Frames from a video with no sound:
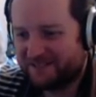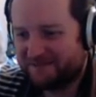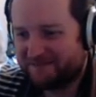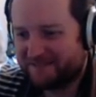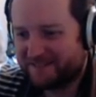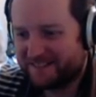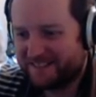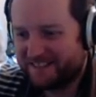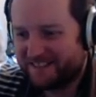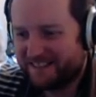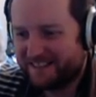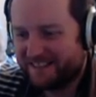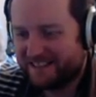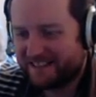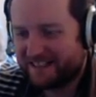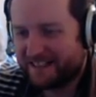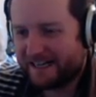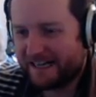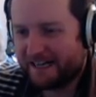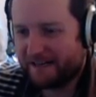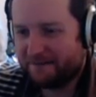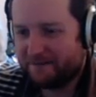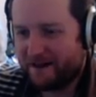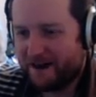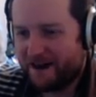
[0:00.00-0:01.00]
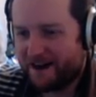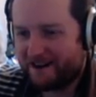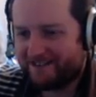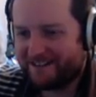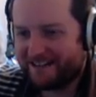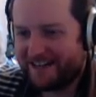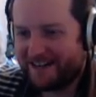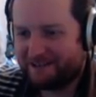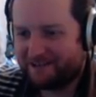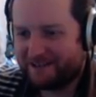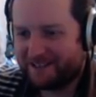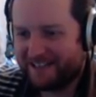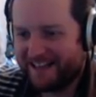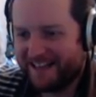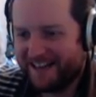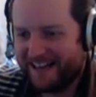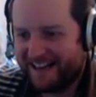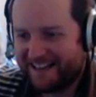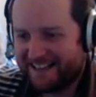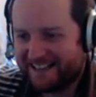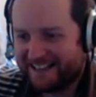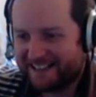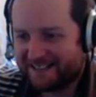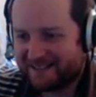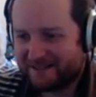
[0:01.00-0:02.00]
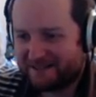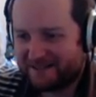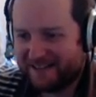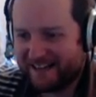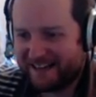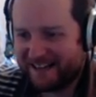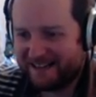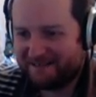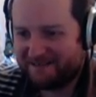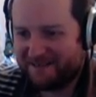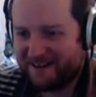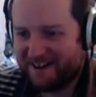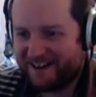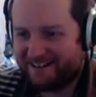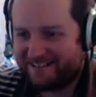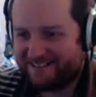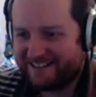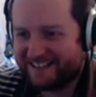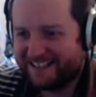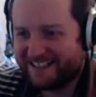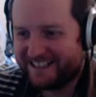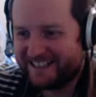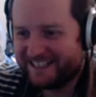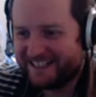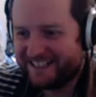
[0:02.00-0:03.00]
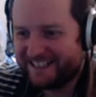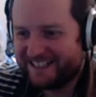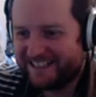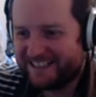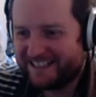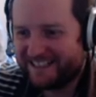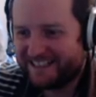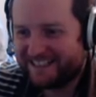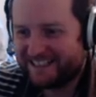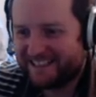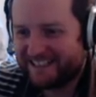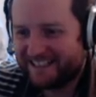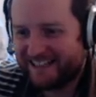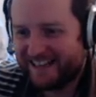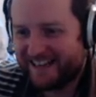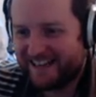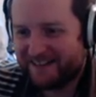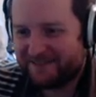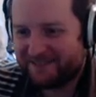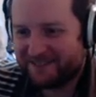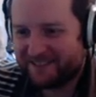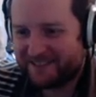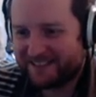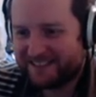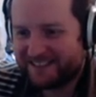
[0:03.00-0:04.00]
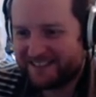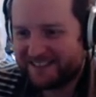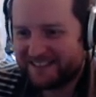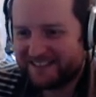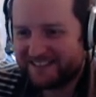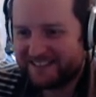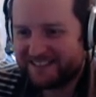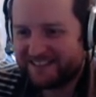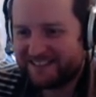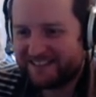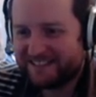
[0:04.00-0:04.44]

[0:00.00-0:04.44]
Shrimp. Calamari out there. There's some calamari. Careful.